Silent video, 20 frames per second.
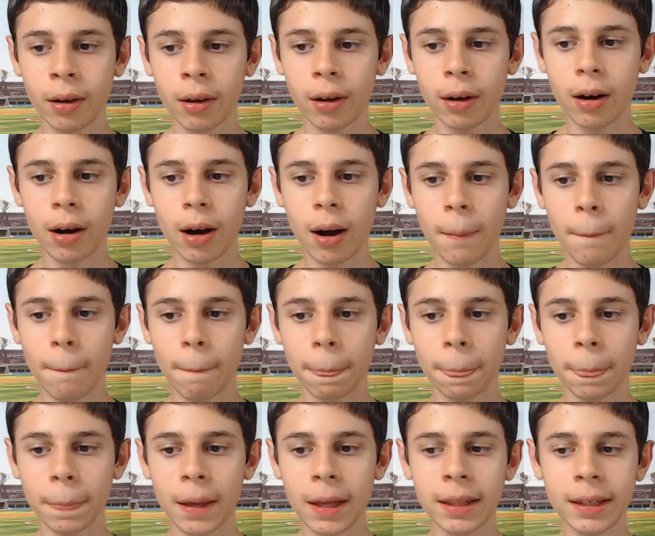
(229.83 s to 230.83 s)
And
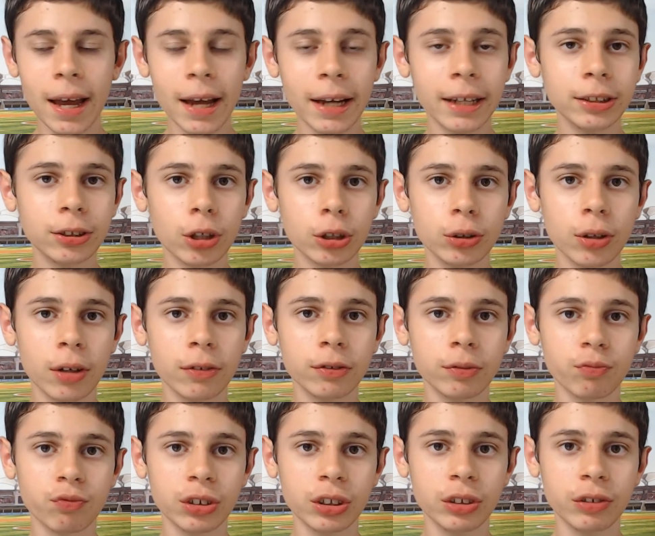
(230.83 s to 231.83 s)
the Yankees also have
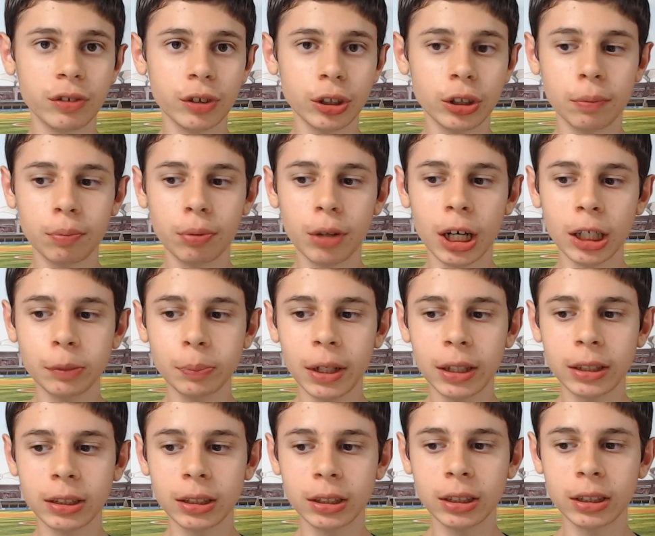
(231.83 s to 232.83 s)
some really, really good
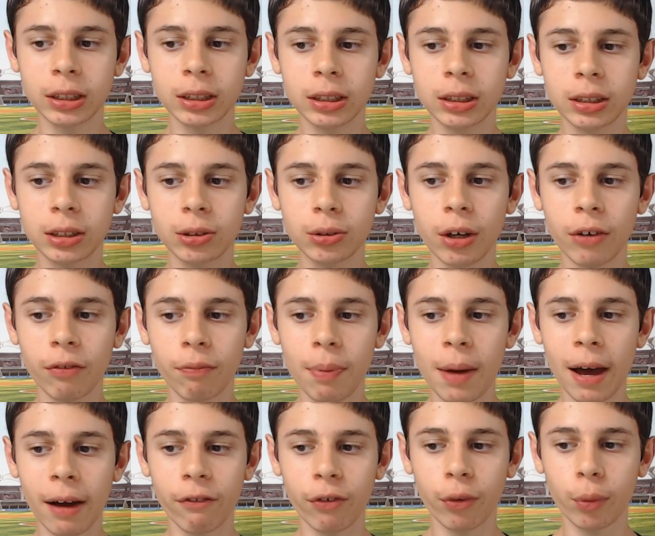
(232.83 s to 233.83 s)
prospects to give
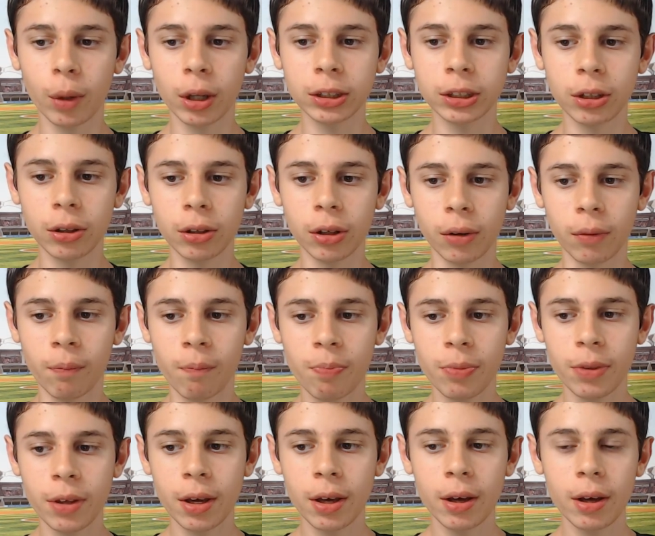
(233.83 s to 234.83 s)
back for Juan Soto.
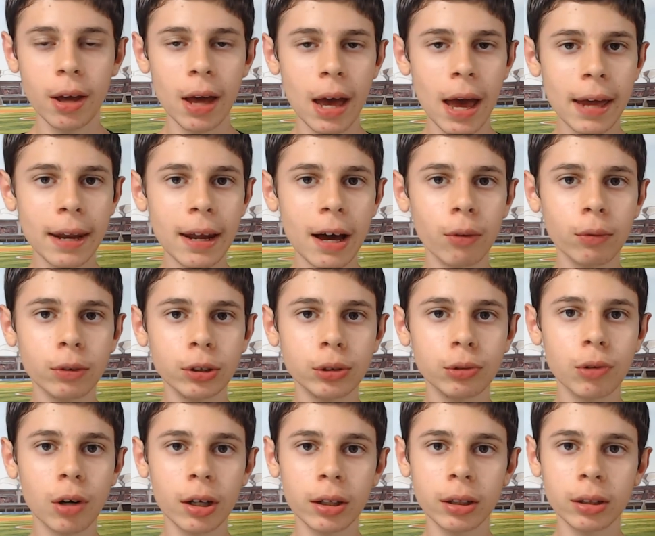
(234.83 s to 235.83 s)
And now,
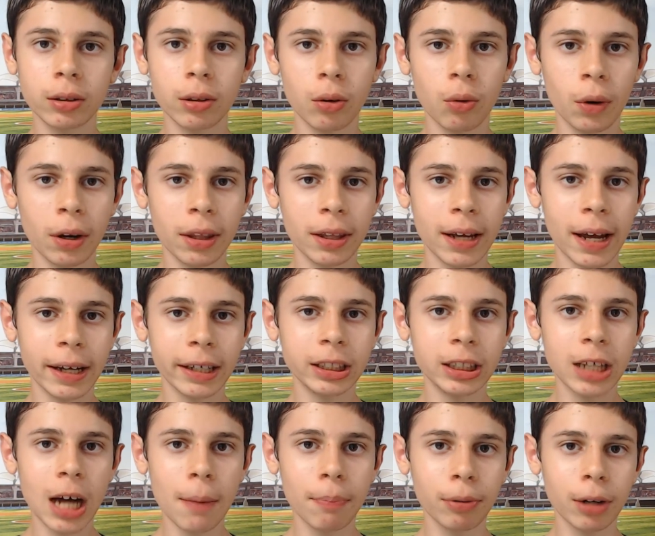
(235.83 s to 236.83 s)
you look at one of the Yankees'
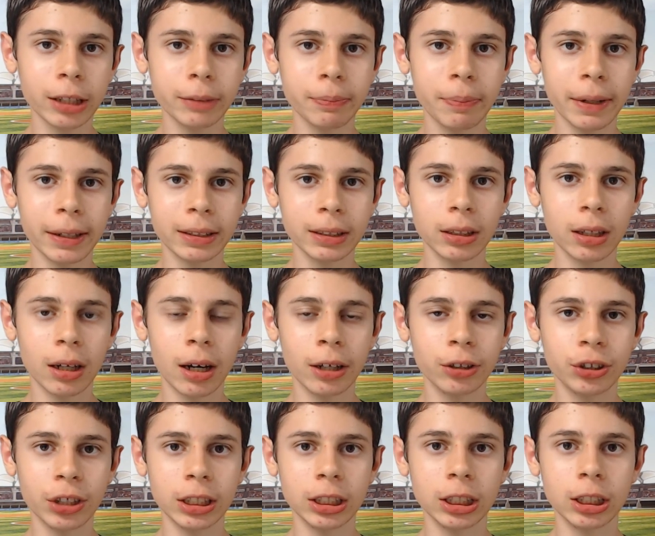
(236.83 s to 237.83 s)
top prospects,
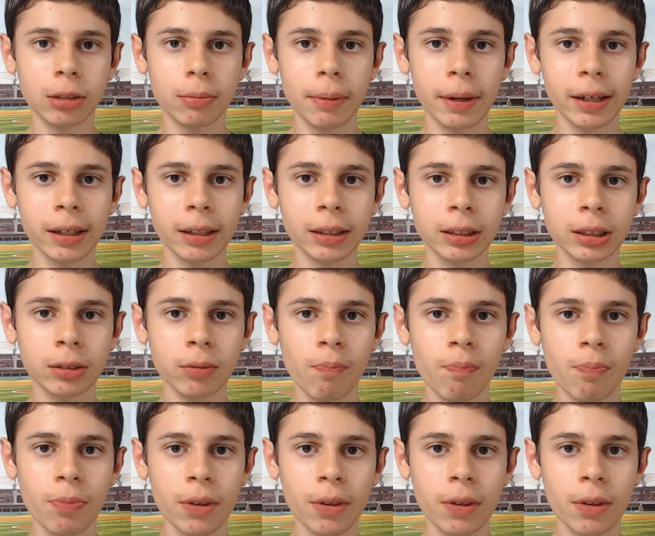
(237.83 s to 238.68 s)
Jason Dominguez.